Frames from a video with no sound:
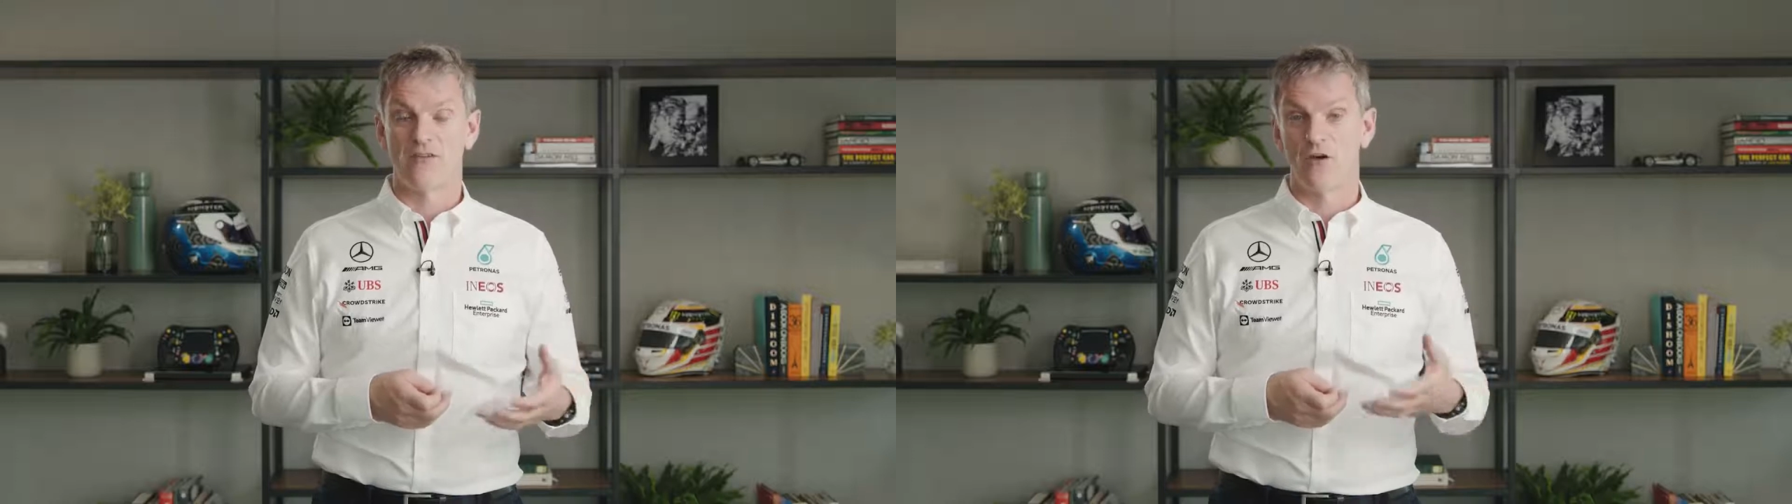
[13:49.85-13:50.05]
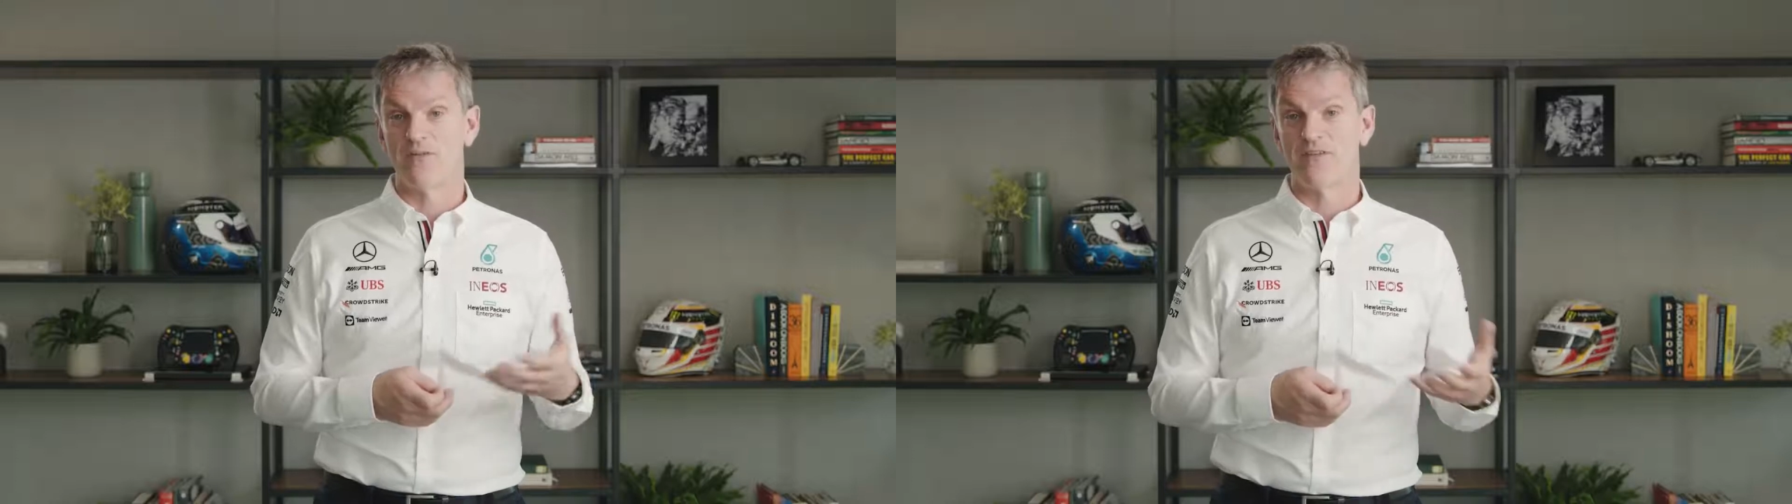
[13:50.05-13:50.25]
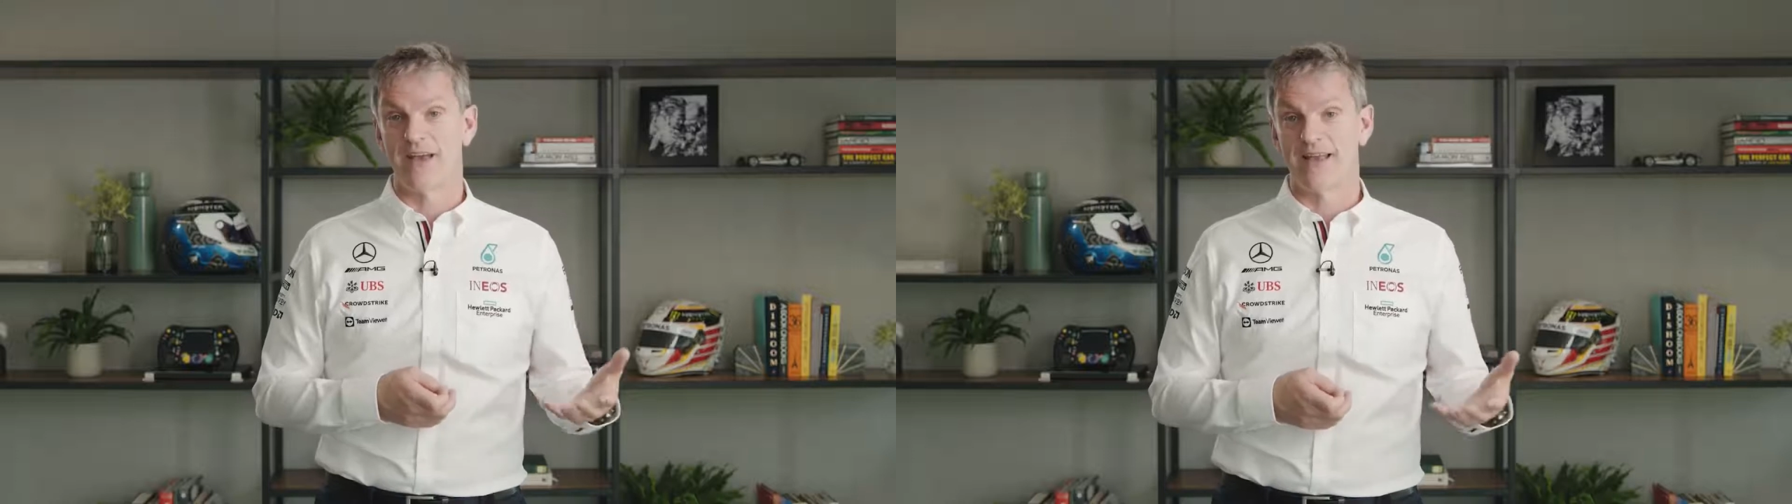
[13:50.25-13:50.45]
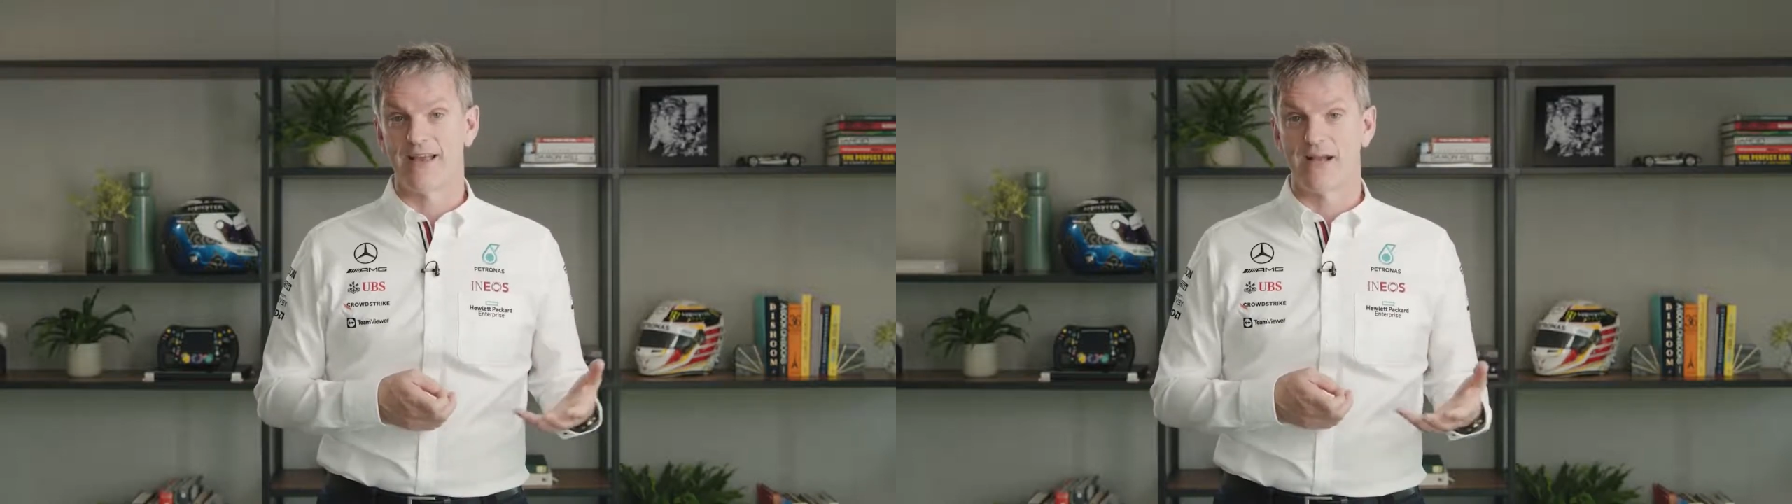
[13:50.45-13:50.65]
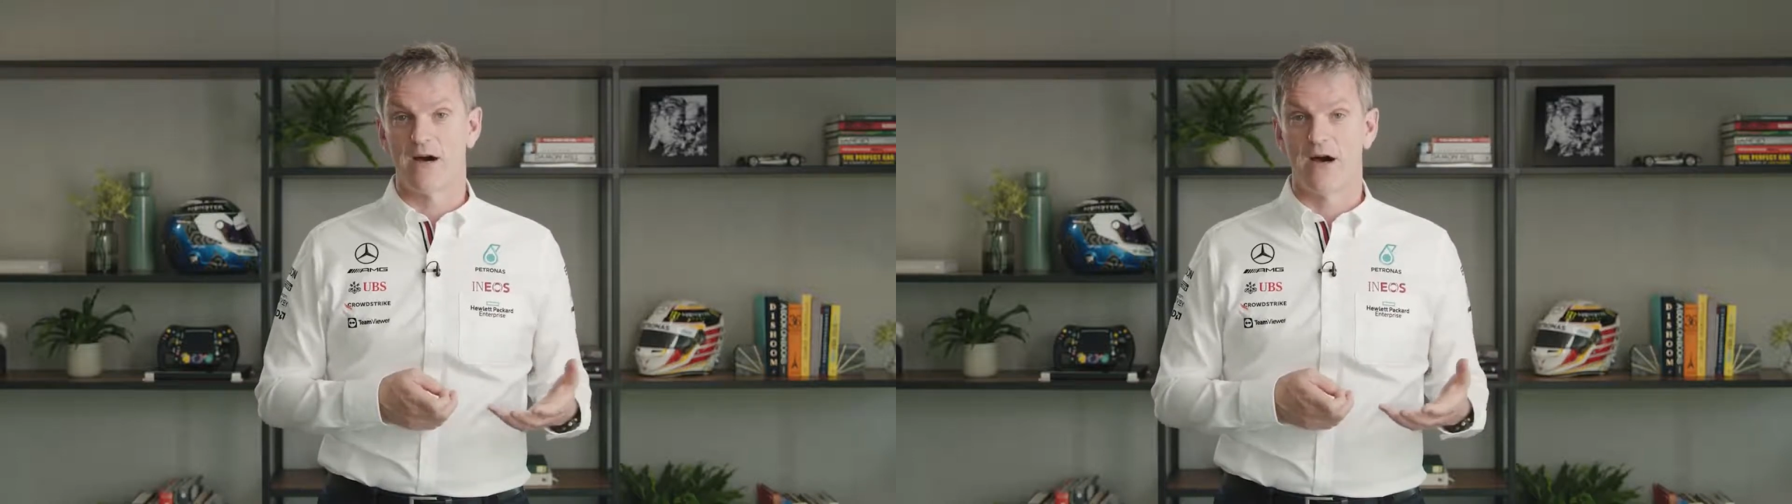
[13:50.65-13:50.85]

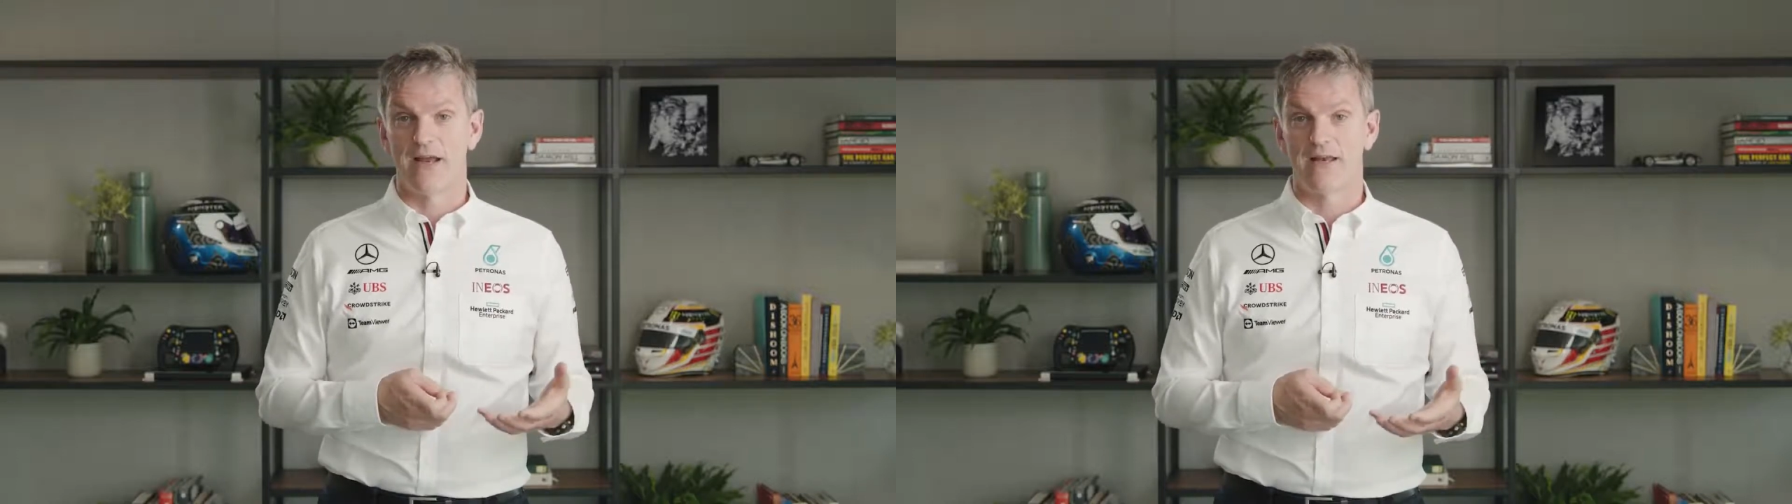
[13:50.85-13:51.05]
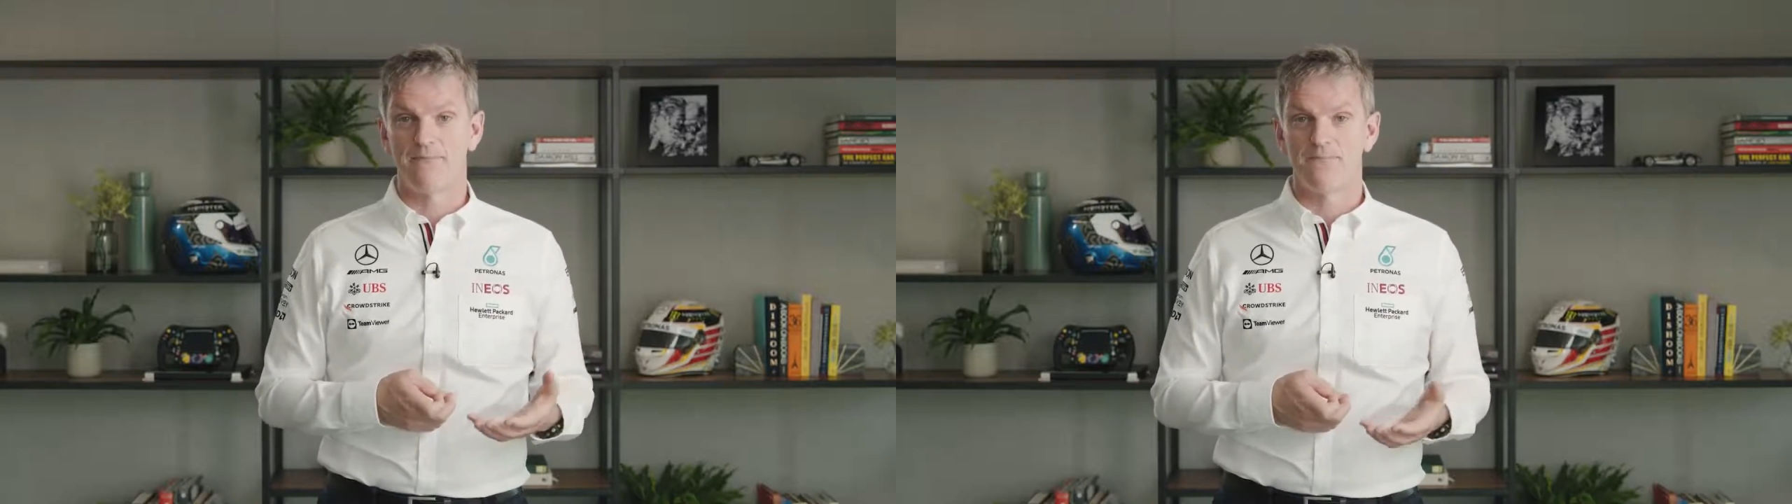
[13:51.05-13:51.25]
overtaking guide.